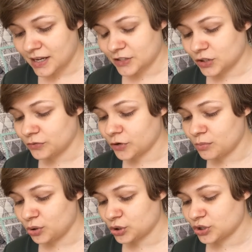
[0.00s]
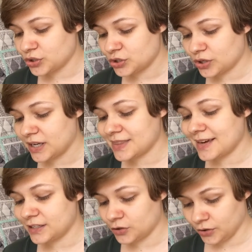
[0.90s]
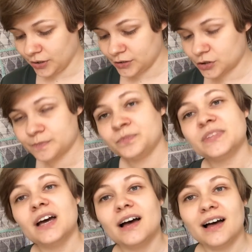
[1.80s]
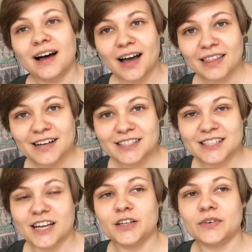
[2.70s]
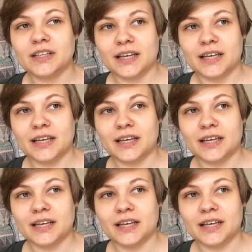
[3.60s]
It's good for emotional strength and courage. I liked the sound of it.